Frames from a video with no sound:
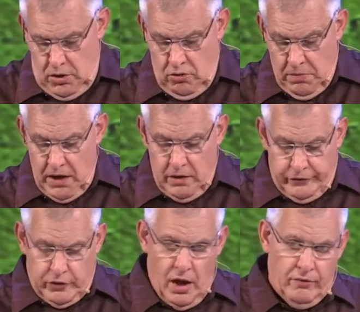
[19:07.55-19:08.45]
You may
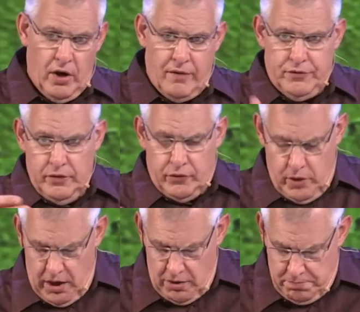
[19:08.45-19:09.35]
discover after you've
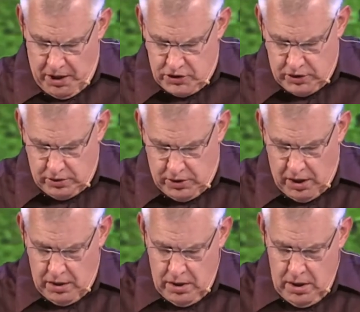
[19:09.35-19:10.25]
created a budget
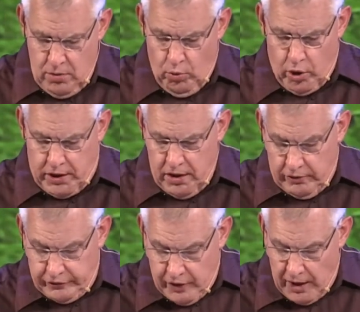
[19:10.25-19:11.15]
that working
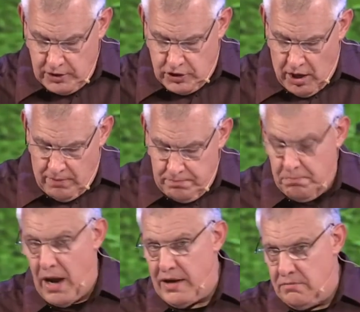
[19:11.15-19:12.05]
a side job
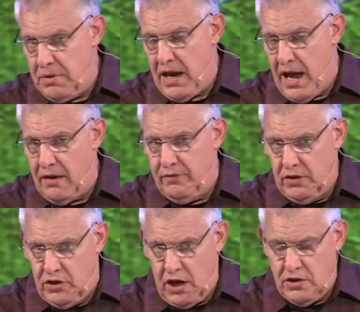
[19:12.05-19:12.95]
might be
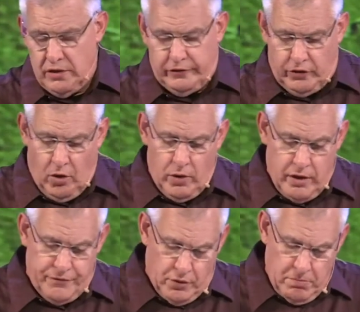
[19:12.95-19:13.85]
advantageous. So
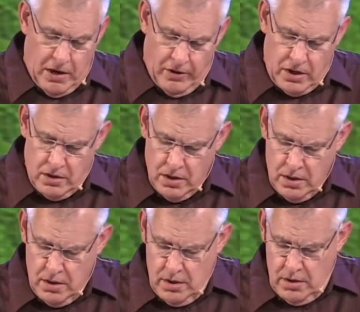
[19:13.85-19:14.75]
if you're married,
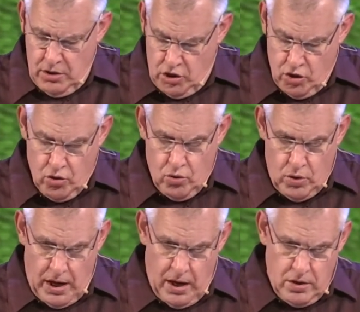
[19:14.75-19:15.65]

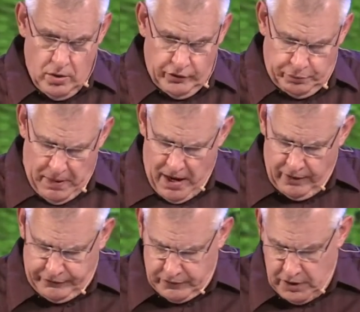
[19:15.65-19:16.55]
you and your
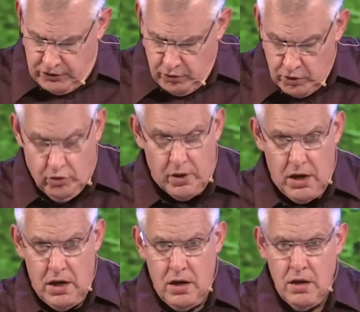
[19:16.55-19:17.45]
spouse need to
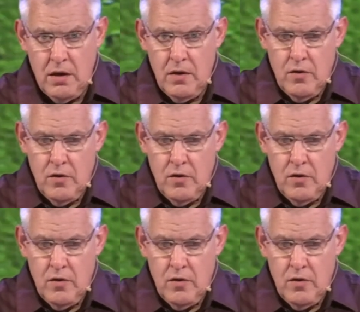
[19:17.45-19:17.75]
agree,